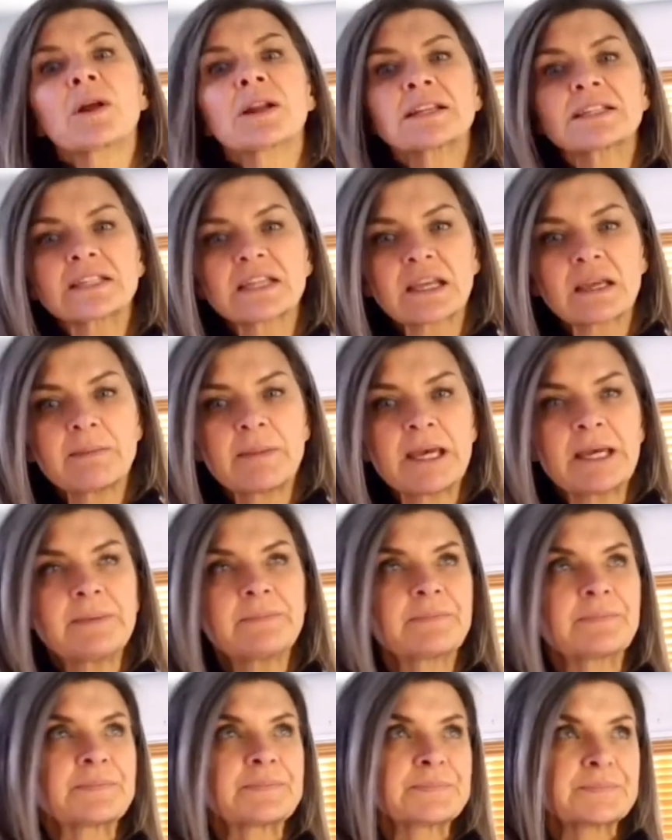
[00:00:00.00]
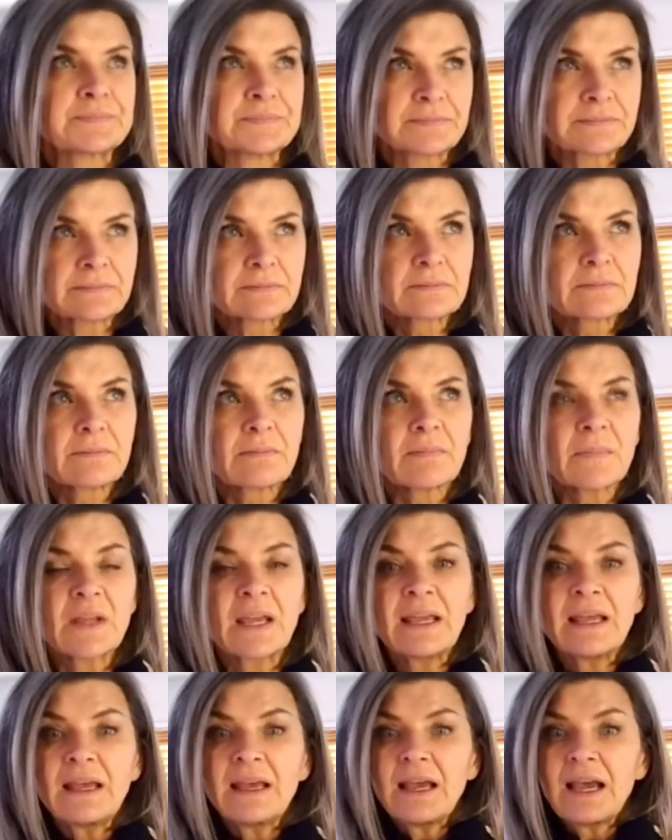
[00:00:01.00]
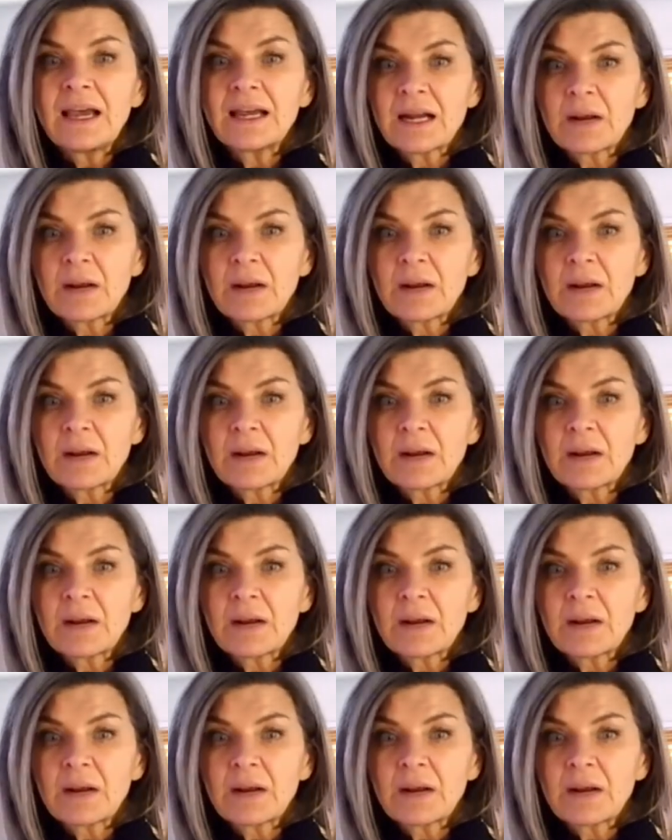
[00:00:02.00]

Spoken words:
to commit. And